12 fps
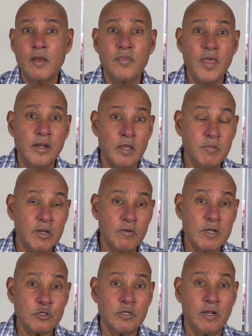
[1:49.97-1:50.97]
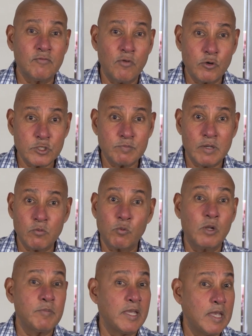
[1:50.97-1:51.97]
that immigration enforcement
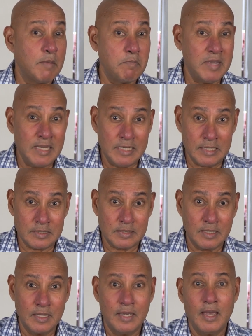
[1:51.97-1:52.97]
will be immediate